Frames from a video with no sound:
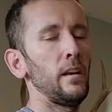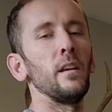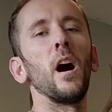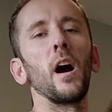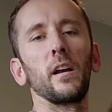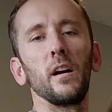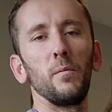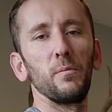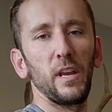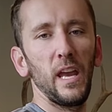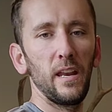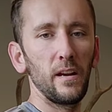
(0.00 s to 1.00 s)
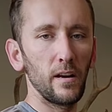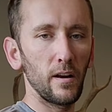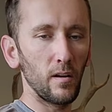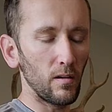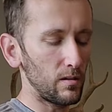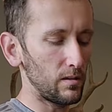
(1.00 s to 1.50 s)
not complicated
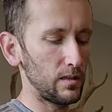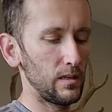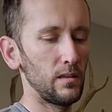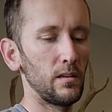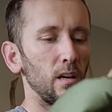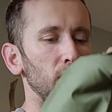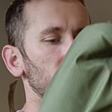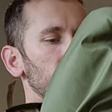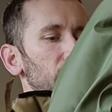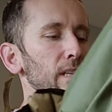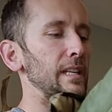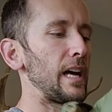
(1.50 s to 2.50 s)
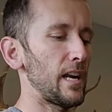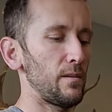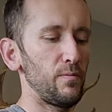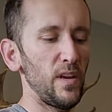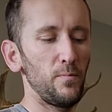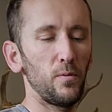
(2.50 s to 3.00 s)
at all. A lot
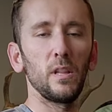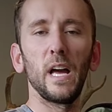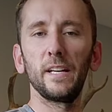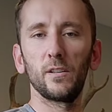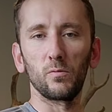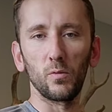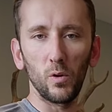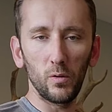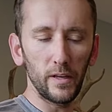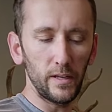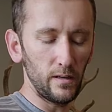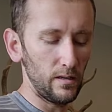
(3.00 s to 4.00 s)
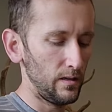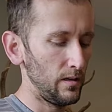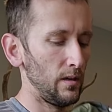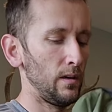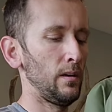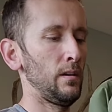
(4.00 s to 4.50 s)
of people like to roll it.
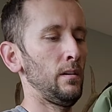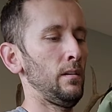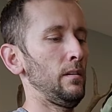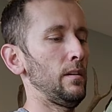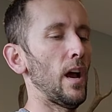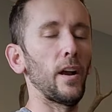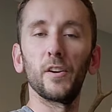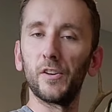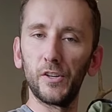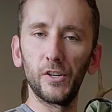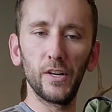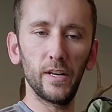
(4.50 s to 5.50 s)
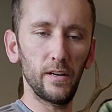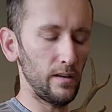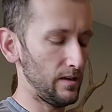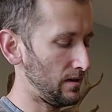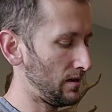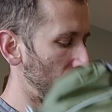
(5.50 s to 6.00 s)
Not going to hurt it.
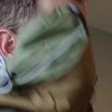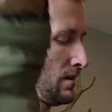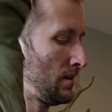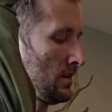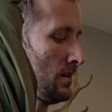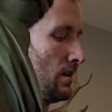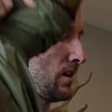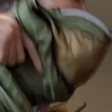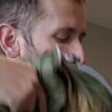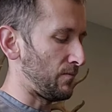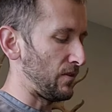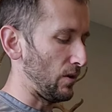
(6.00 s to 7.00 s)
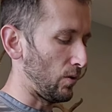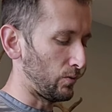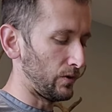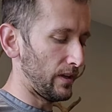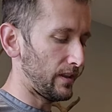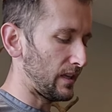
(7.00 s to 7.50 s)
The
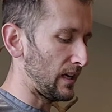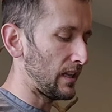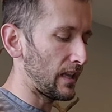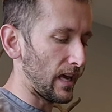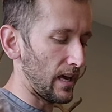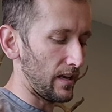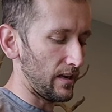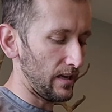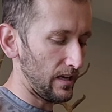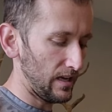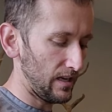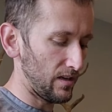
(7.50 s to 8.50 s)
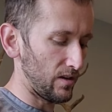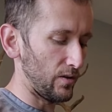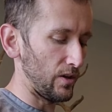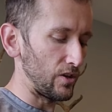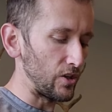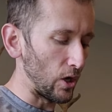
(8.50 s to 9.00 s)
only thing that
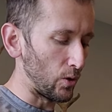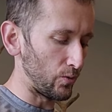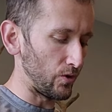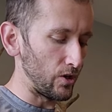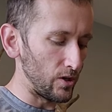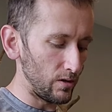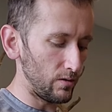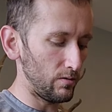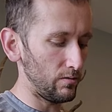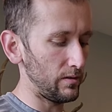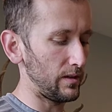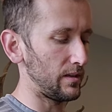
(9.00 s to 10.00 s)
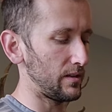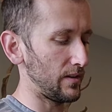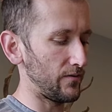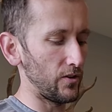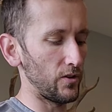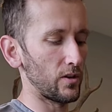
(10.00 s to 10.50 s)
you don't do is
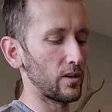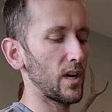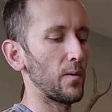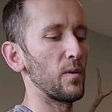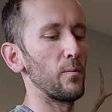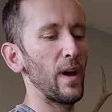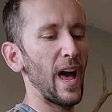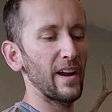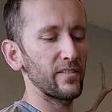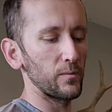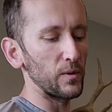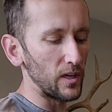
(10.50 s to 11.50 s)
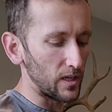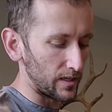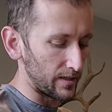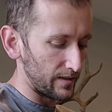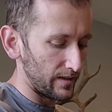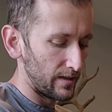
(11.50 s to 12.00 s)
if you're coming back from a
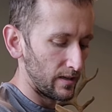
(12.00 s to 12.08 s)
hunt,